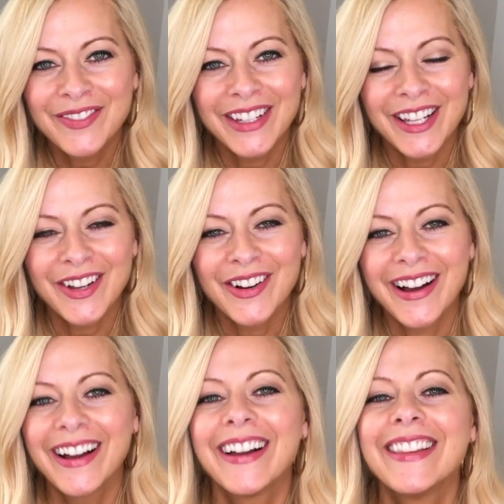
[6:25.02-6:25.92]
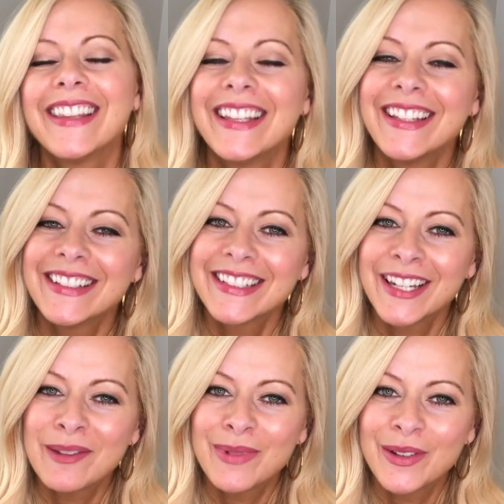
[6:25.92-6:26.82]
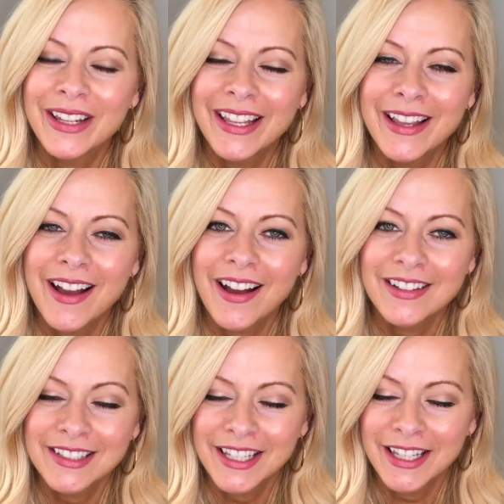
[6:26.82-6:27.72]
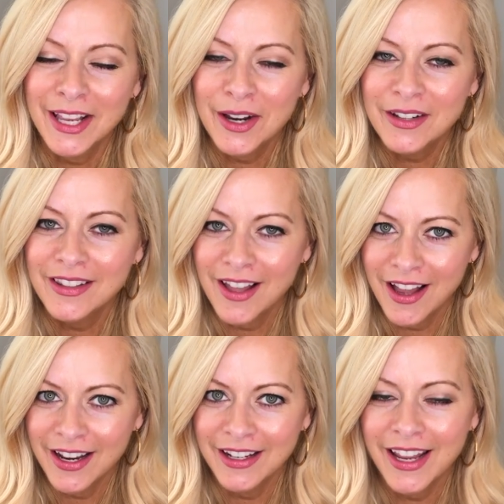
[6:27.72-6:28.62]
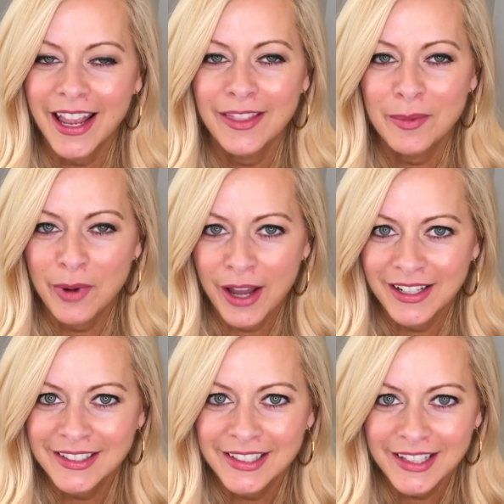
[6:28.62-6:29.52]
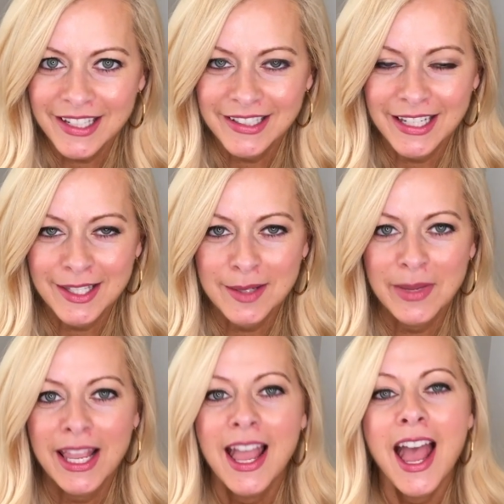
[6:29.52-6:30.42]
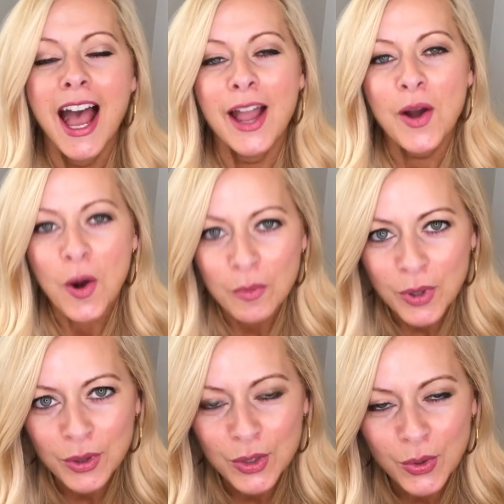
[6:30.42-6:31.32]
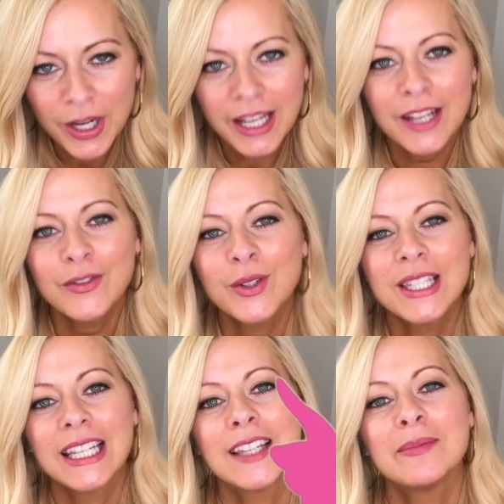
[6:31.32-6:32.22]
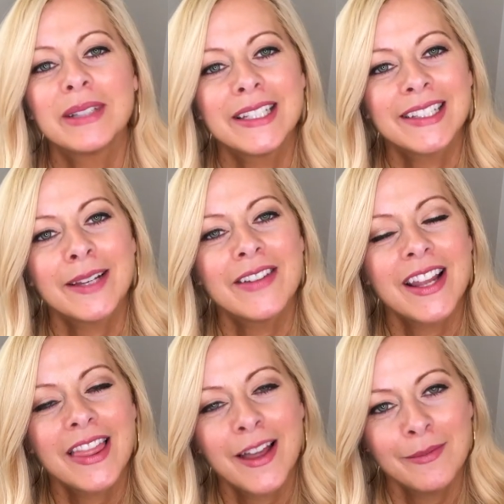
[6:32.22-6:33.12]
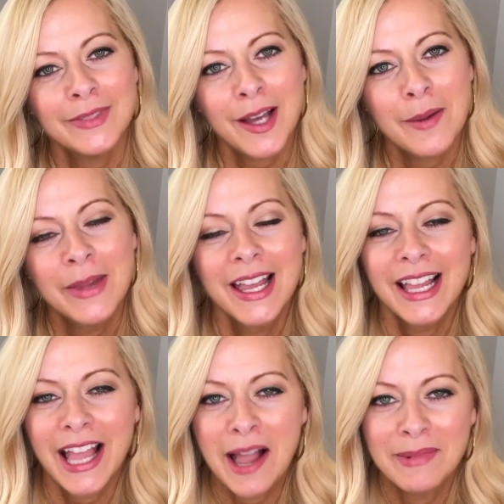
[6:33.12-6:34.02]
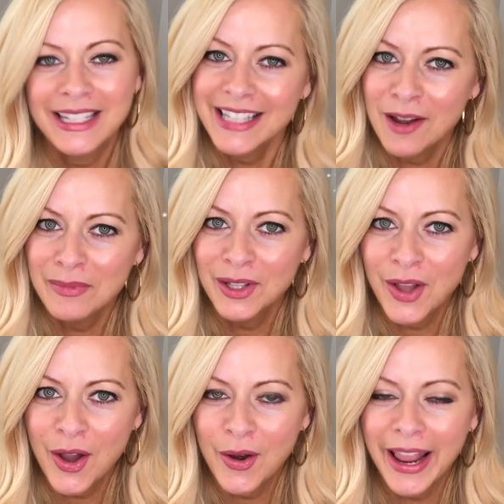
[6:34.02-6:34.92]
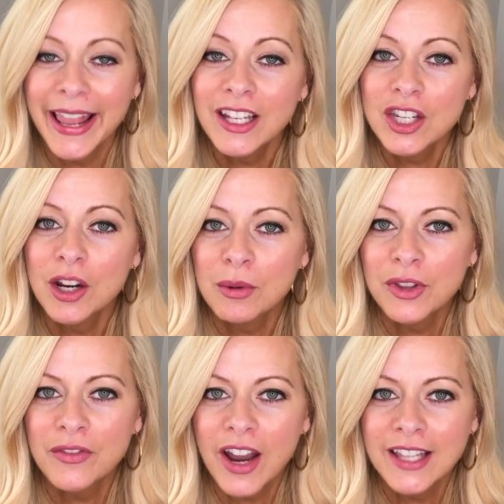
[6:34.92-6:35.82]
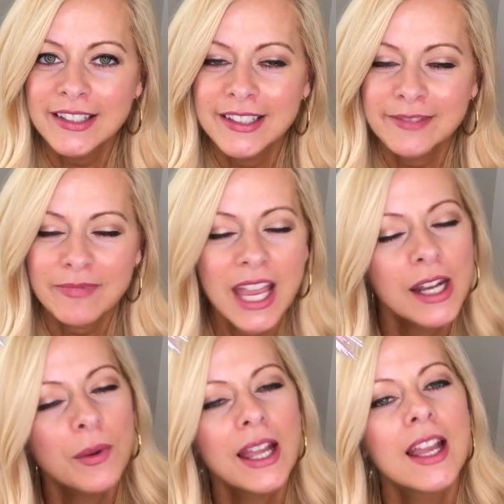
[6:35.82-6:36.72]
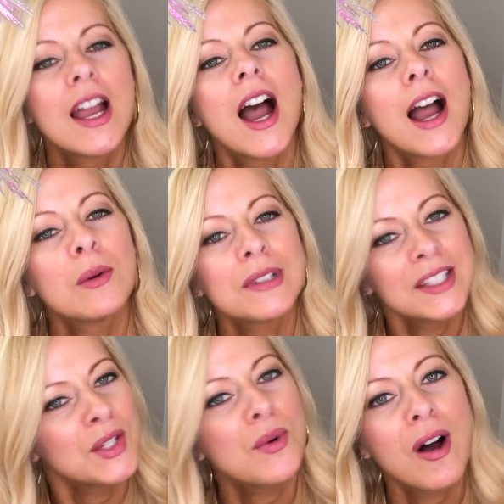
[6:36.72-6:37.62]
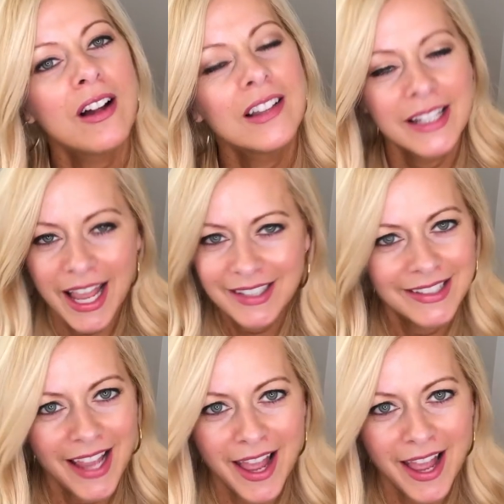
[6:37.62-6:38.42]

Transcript: video on the City Beauty uh, skincare line and the products that they sent to me. I hope you enjoyed it. If you did, please give it a thumbs up, comment down below, and share it with your friends. Anyway, I will see you all next